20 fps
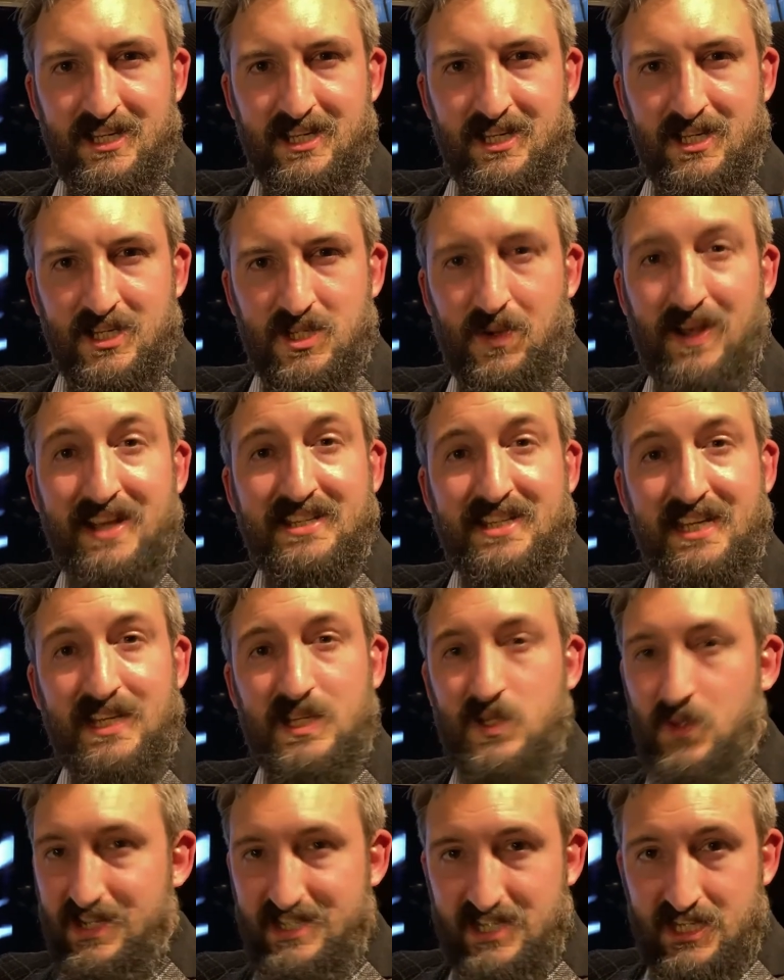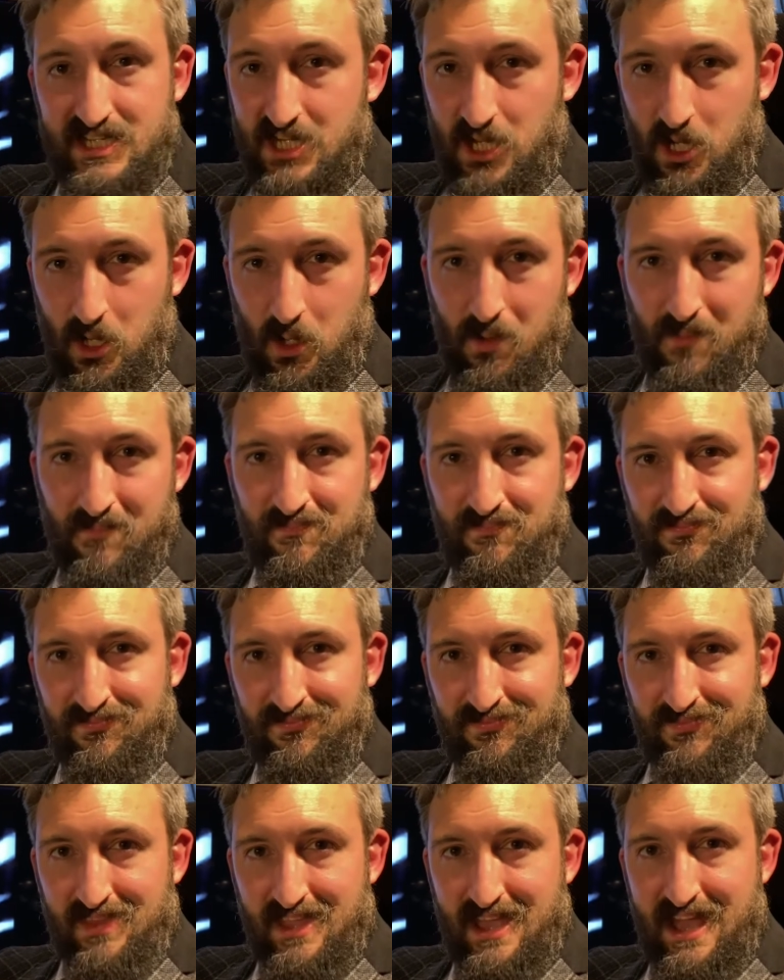2022,
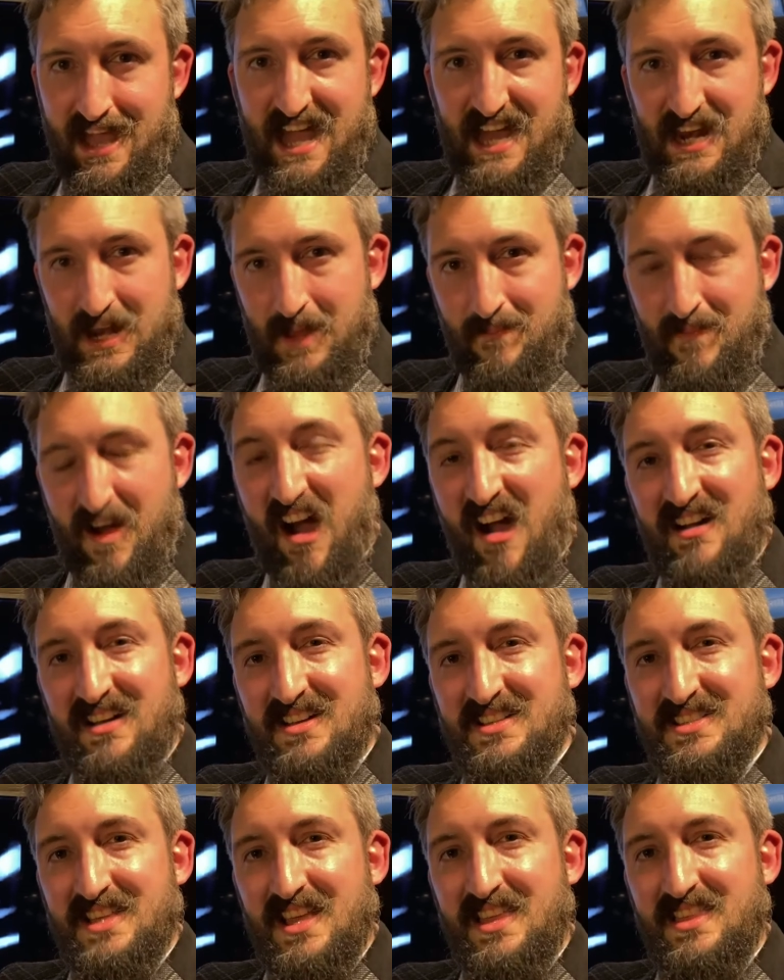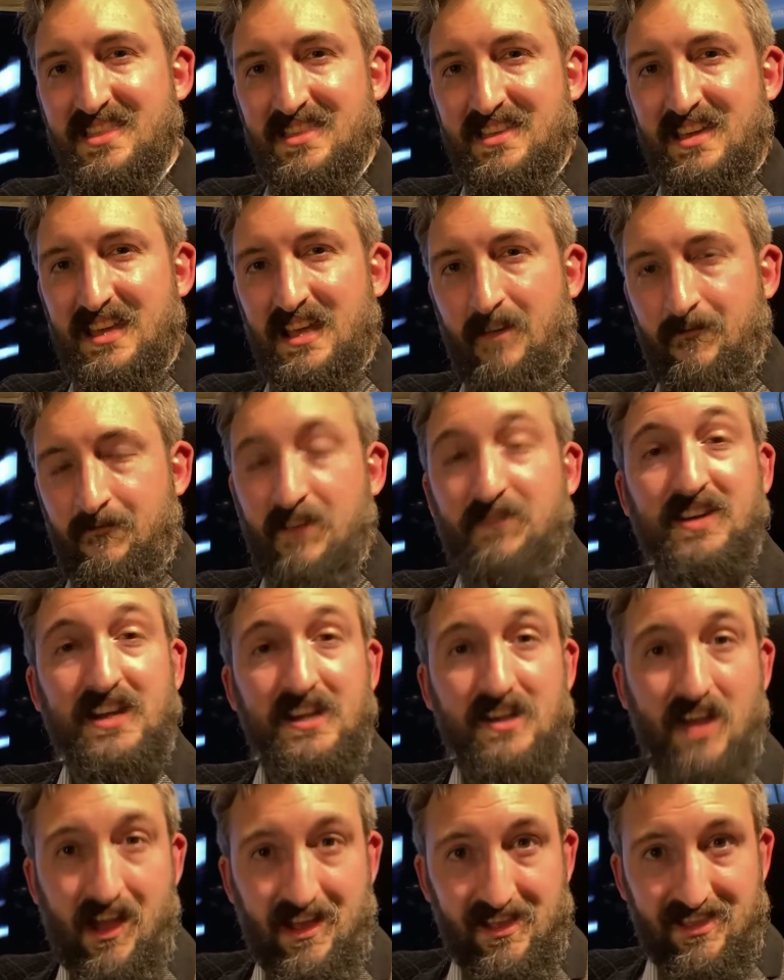and it marks the
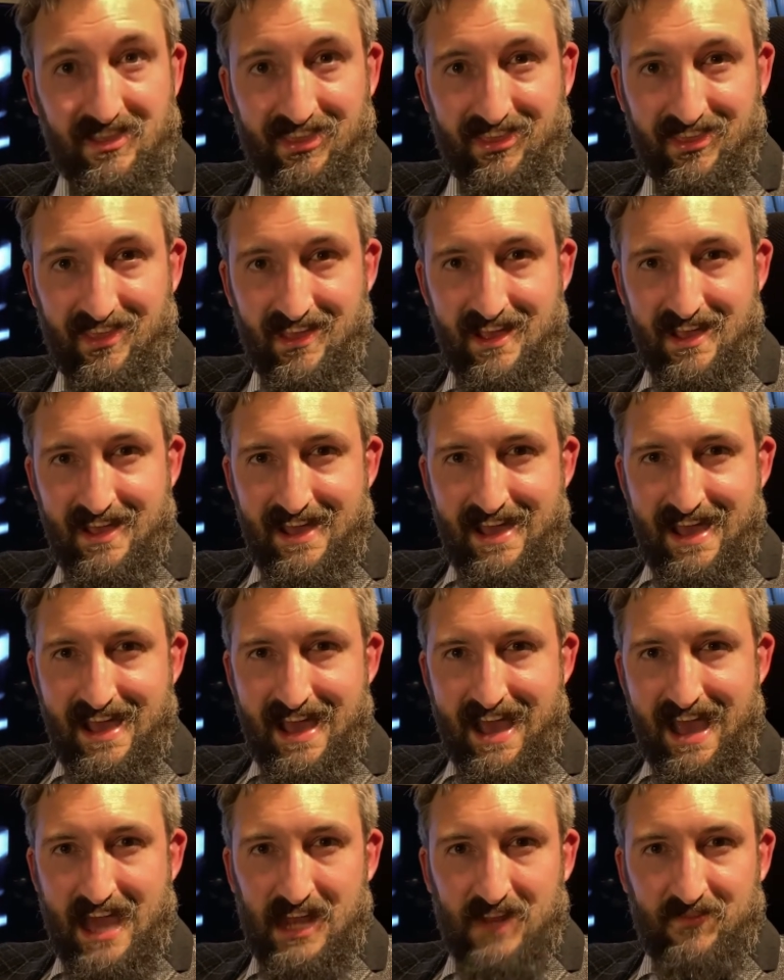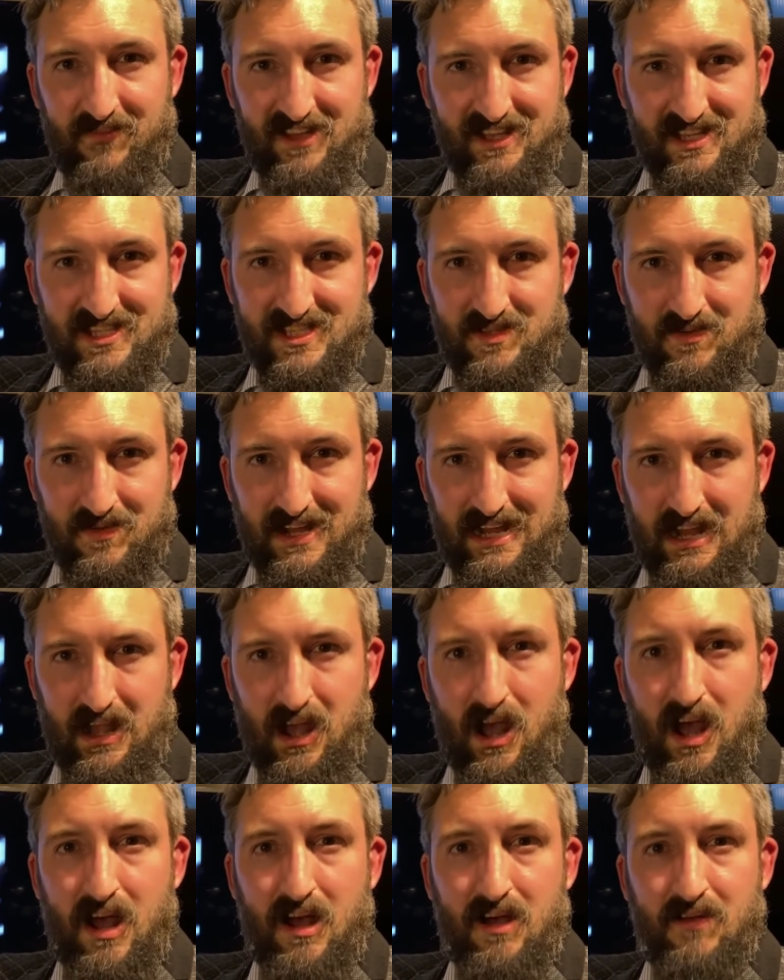59th anniversary
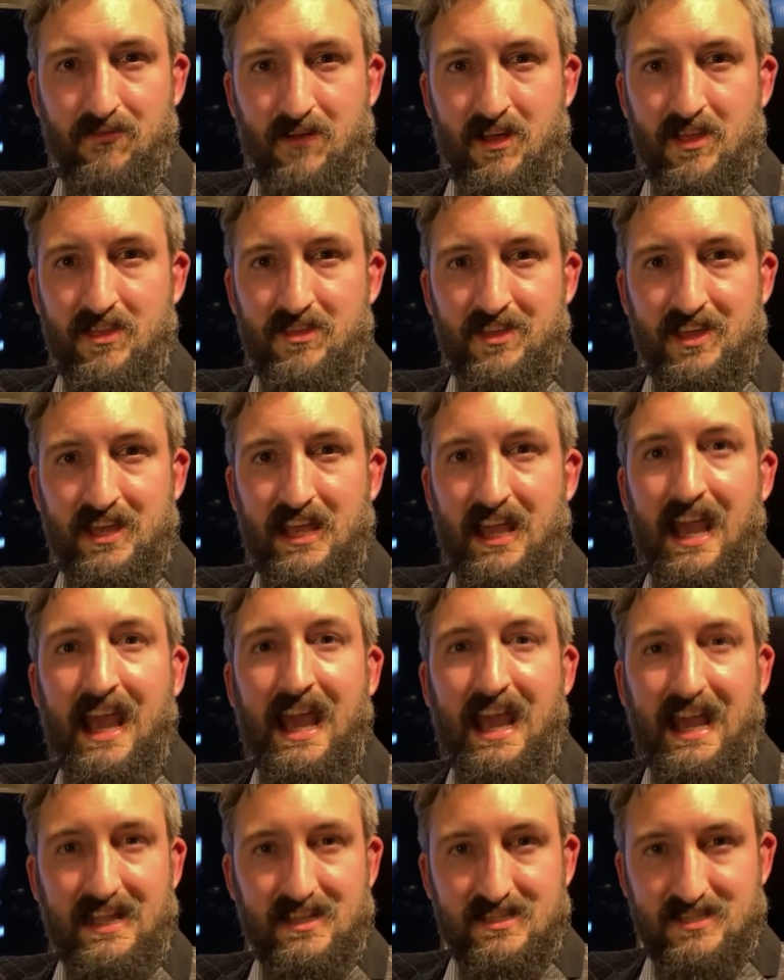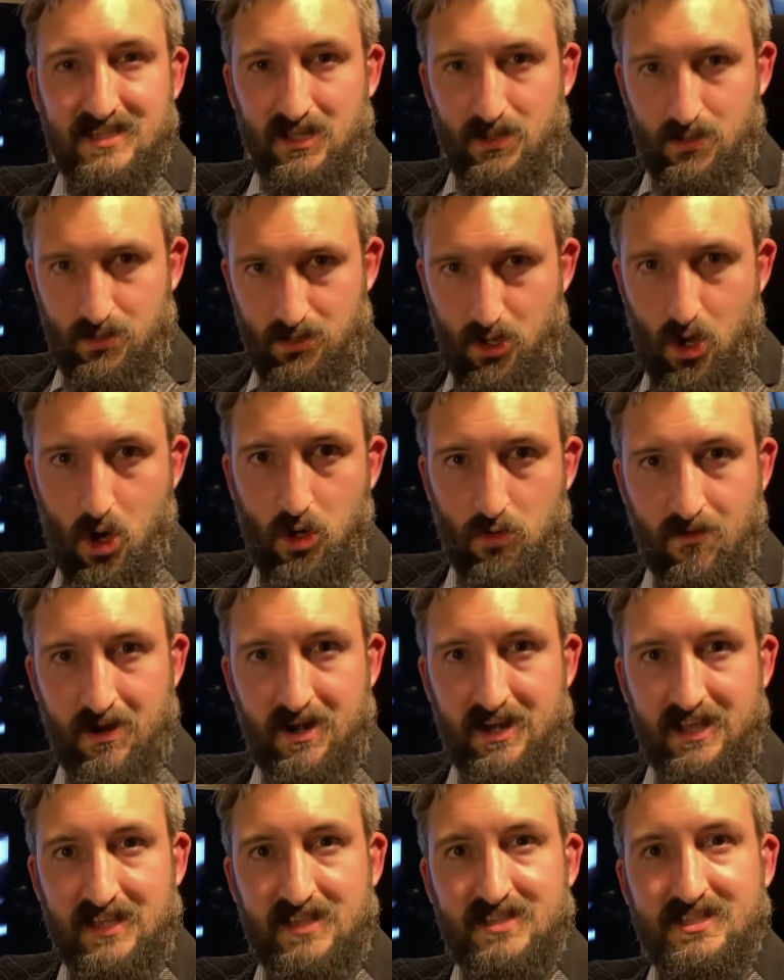of the hit,
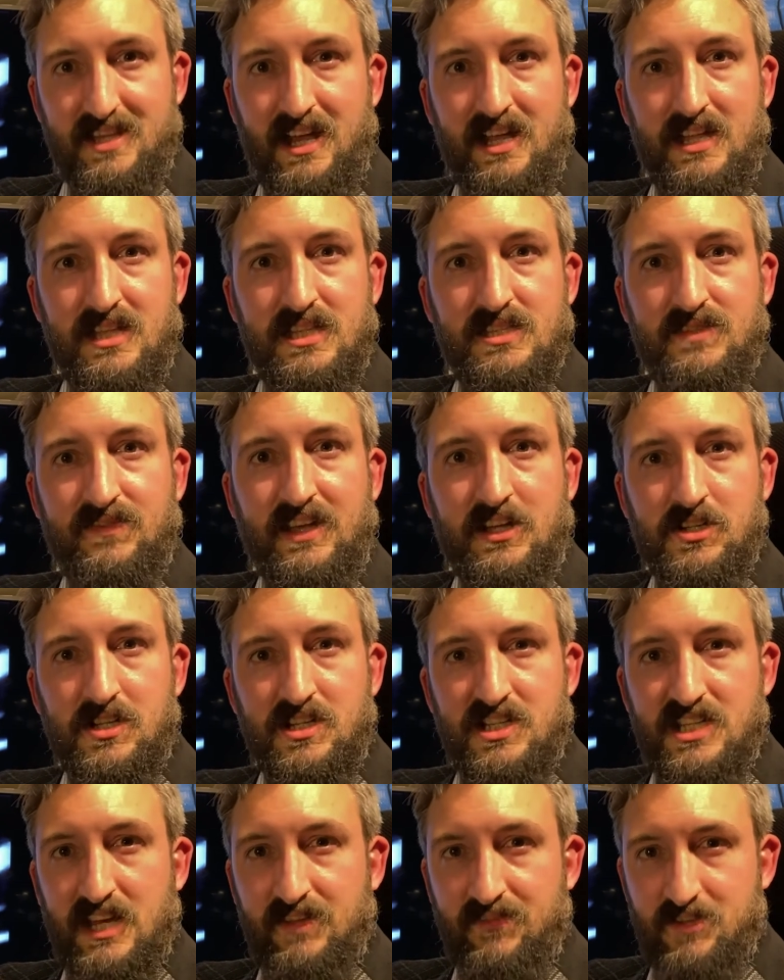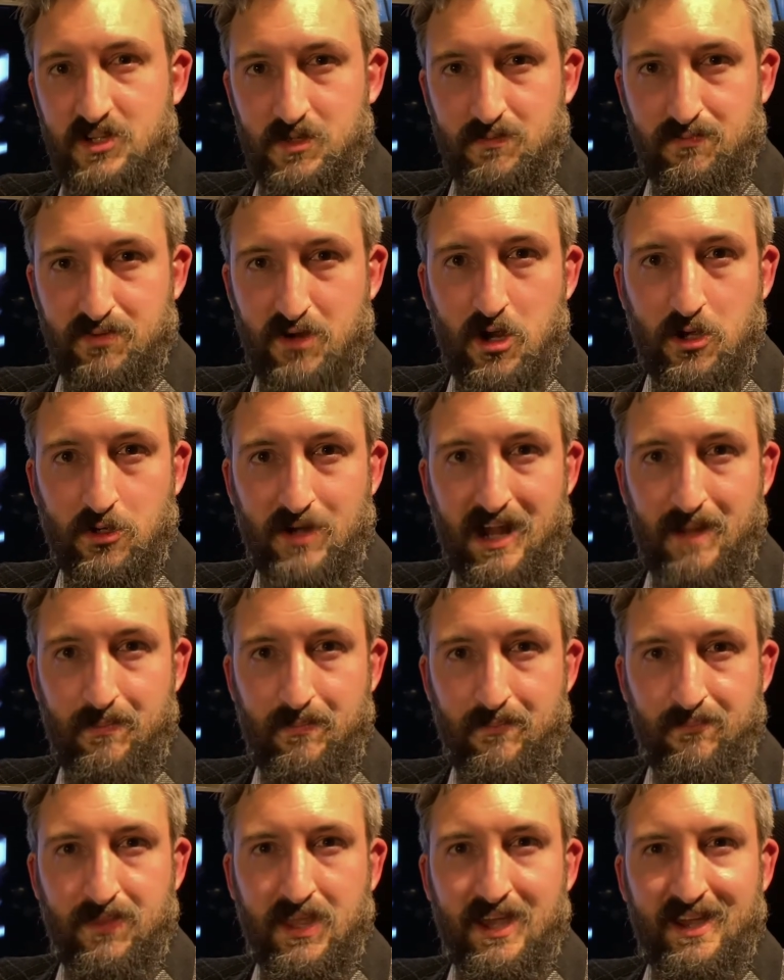long-running science fiction television
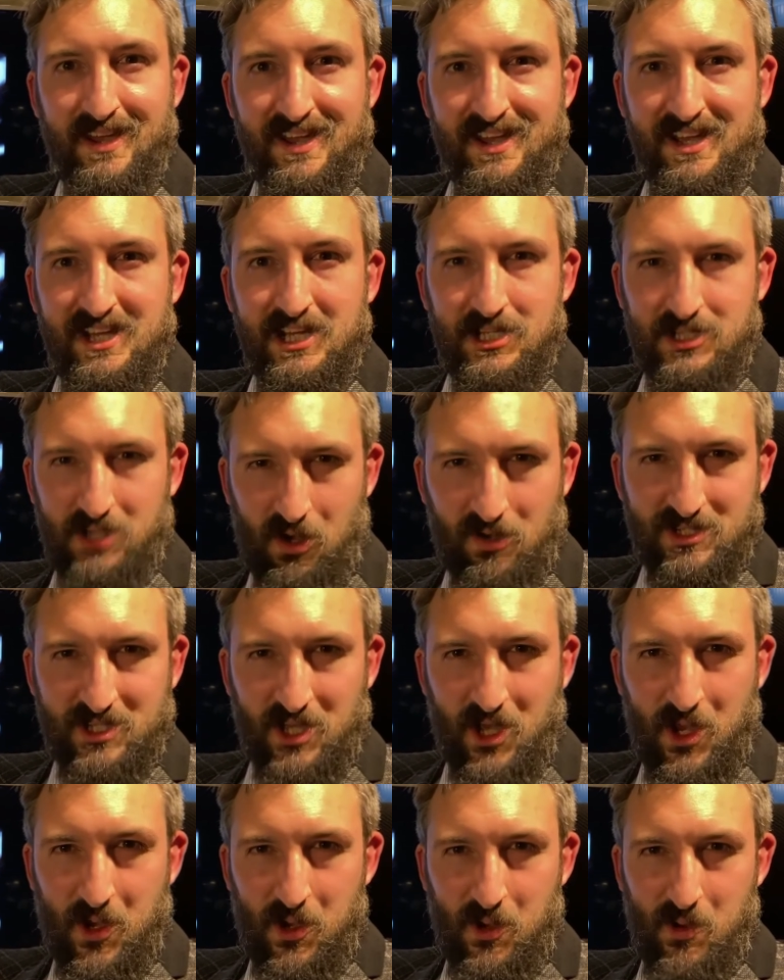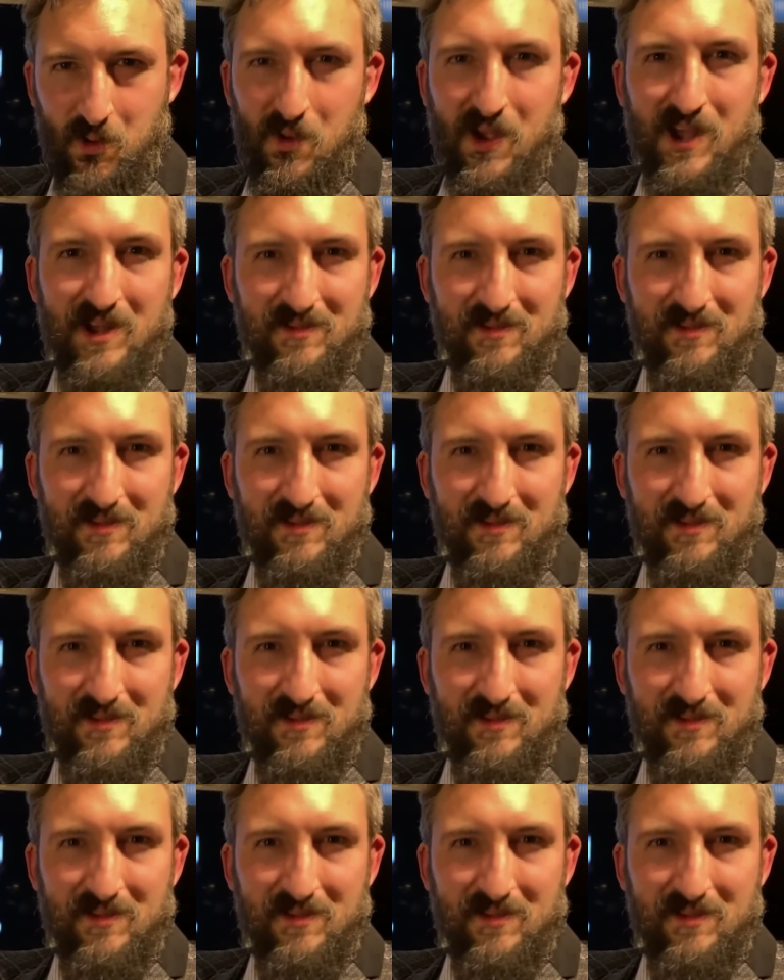programme, Doctor Who.